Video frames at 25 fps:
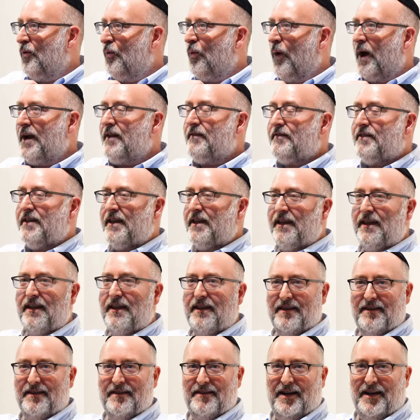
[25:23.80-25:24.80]
One of
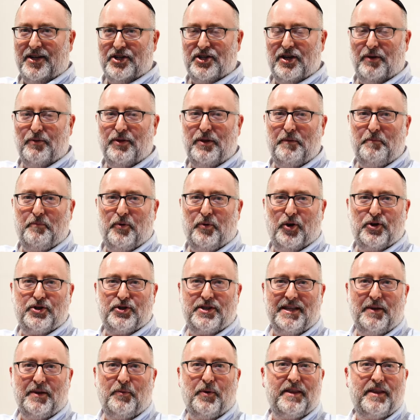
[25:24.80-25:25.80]
the, I'll share with you
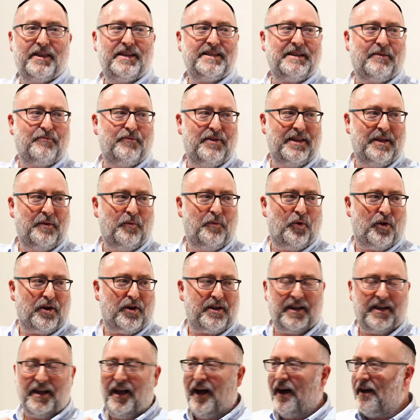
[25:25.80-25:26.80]
personally, one of the things I'm really
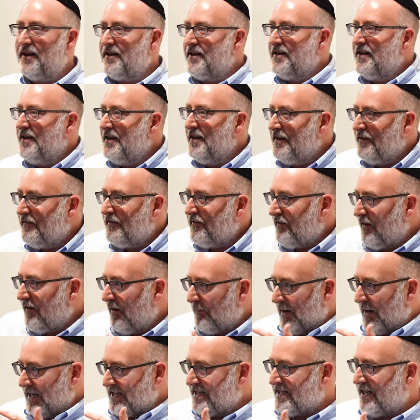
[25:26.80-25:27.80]
working on
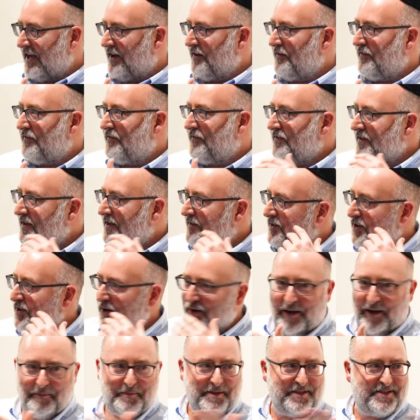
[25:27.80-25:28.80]
myself, even
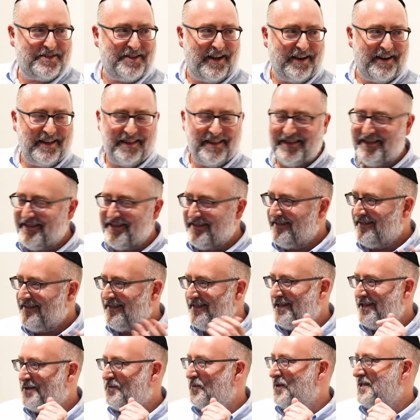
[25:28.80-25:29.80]
though I've been studying
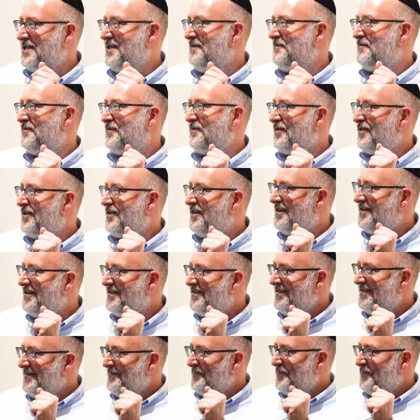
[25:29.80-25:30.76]
this wisdom for uh,